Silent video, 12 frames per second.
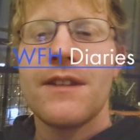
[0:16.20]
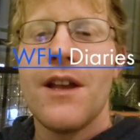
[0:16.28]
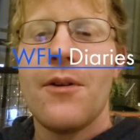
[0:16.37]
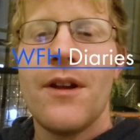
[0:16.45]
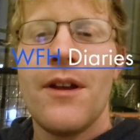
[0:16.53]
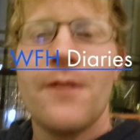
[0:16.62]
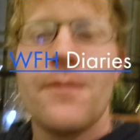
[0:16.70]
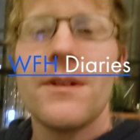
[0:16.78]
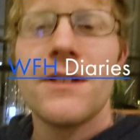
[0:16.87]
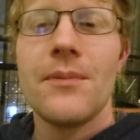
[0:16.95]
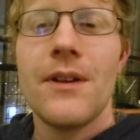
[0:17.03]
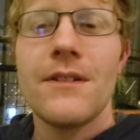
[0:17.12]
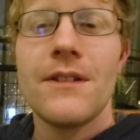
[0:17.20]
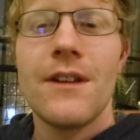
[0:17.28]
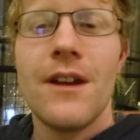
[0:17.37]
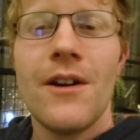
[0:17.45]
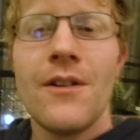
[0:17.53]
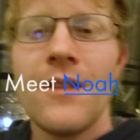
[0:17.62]
it's Noah here from
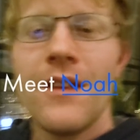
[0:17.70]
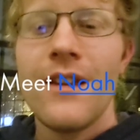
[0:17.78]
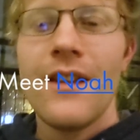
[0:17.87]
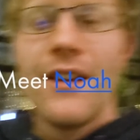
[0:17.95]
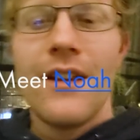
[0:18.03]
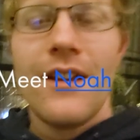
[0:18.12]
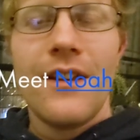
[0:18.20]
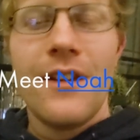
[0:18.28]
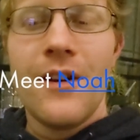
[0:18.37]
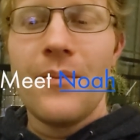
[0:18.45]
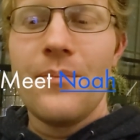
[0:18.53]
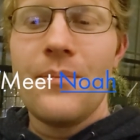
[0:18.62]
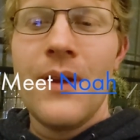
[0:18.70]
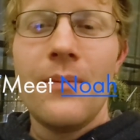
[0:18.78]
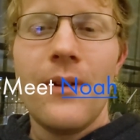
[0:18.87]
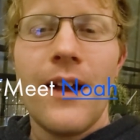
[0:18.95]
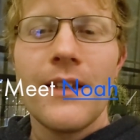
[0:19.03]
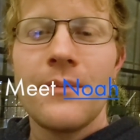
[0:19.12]
Displays2go. You know,
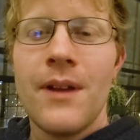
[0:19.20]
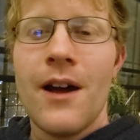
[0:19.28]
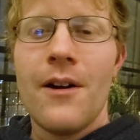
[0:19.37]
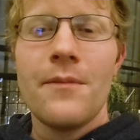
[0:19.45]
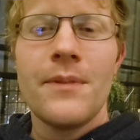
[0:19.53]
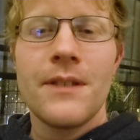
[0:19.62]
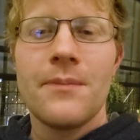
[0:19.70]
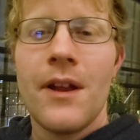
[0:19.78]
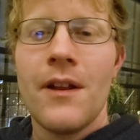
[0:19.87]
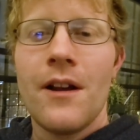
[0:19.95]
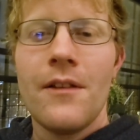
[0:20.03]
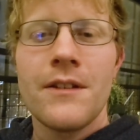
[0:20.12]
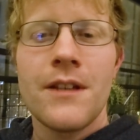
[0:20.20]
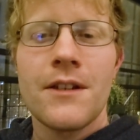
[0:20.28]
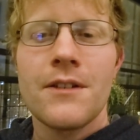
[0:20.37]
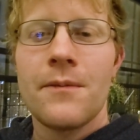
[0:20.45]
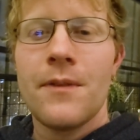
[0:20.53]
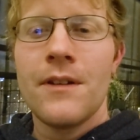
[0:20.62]
people ask me how I've been spending all this
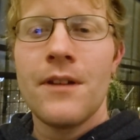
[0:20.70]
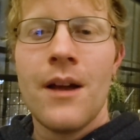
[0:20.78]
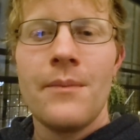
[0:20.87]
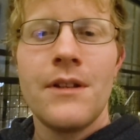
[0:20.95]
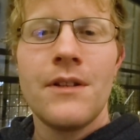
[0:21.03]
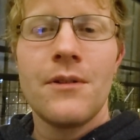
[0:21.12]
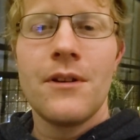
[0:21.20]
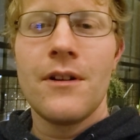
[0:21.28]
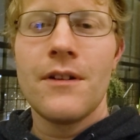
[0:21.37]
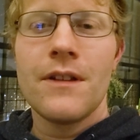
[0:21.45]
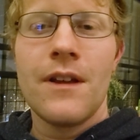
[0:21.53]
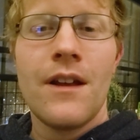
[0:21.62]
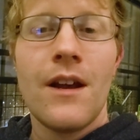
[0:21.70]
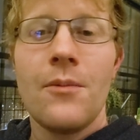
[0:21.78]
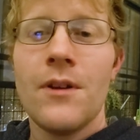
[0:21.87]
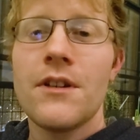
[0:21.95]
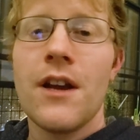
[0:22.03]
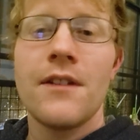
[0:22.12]
extra free time indoors, and I
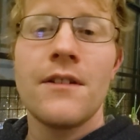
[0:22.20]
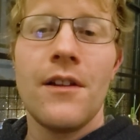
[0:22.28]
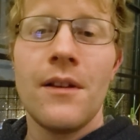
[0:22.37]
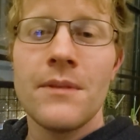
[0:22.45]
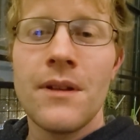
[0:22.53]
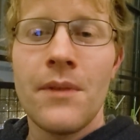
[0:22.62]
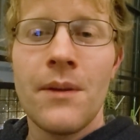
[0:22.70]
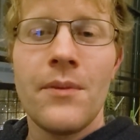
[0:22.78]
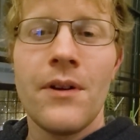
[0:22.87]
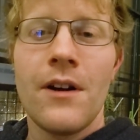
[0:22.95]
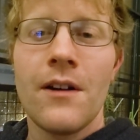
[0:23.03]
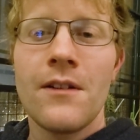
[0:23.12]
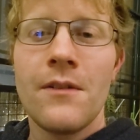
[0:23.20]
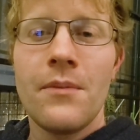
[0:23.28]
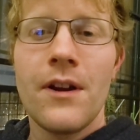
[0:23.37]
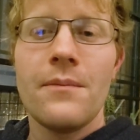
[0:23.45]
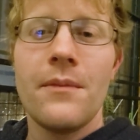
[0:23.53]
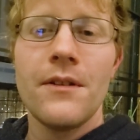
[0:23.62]
wish I could tell them something productive,
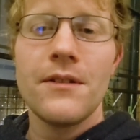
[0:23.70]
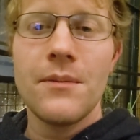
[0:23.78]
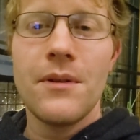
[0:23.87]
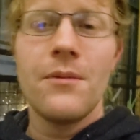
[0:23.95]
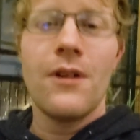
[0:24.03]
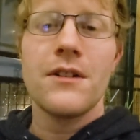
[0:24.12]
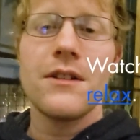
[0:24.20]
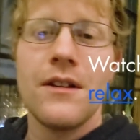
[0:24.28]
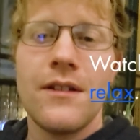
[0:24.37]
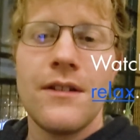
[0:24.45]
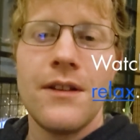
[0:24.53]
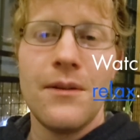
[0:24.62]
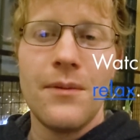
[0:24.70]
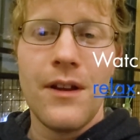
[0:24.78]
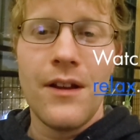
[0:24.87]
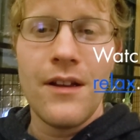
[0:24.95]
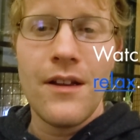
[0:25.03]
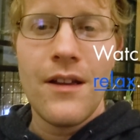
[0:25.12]
but I've mostly been watching
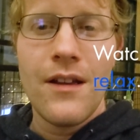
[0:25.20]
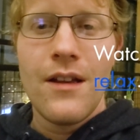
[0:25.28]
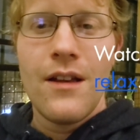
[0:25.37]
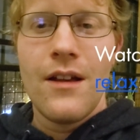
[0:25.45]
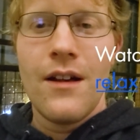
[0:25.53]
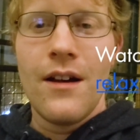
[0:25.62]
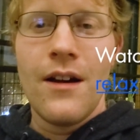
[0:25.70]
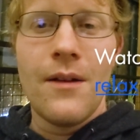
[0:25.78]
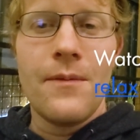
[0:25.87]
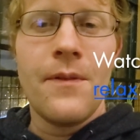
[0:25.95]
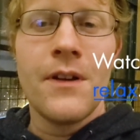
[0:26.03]
TV.